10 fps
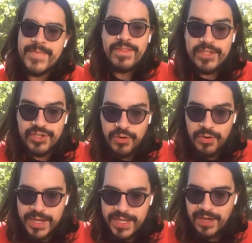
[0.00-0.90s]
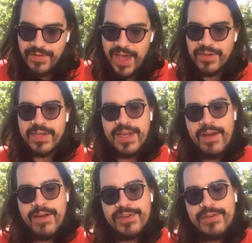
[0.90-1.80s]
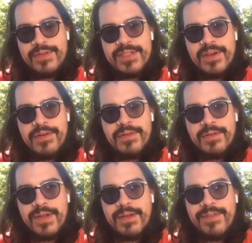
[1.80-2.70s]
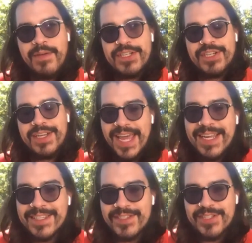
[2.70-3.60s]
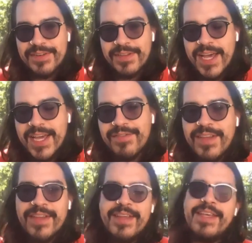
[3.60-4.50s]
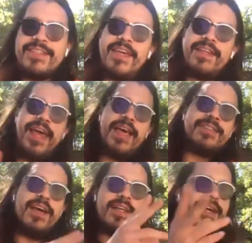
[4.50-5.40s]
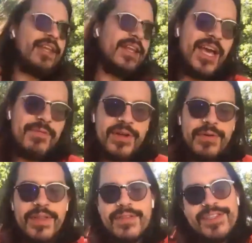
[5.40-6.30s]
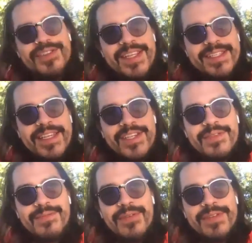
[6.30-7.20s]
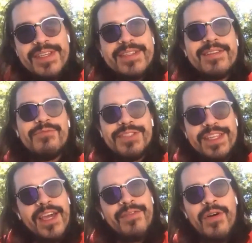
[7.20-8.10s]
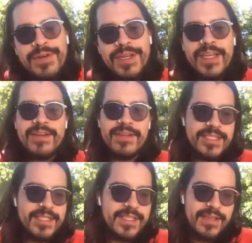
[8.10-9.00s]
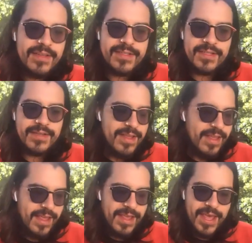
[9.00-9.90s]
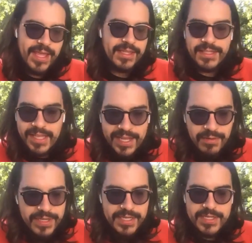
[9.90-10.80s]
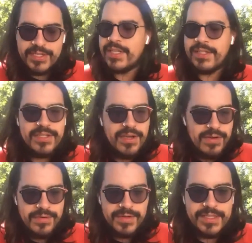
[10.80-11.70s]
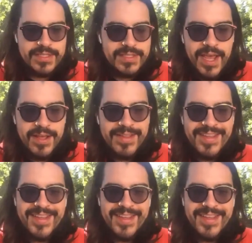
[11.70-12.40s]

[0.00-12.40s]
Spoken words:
the joy of having a character who's so very much connected to your life, is that as Arianne and I were going through the translation process and really kind of honing in on details and the language and the tone and the style,